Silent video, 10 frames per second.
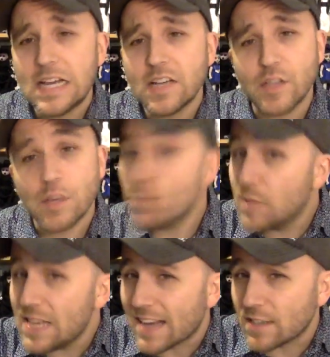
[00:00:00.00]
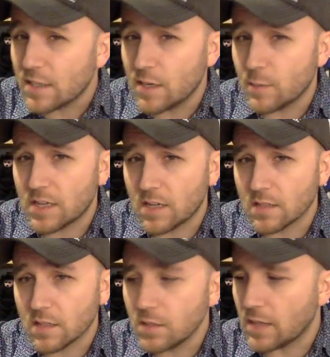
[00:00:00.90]
so you didn't actually know what the
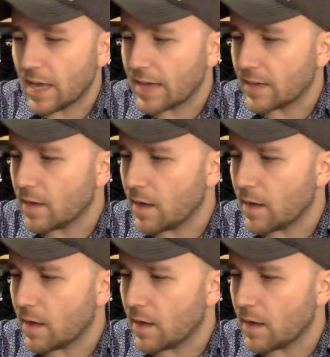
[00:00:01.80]
dolls looked like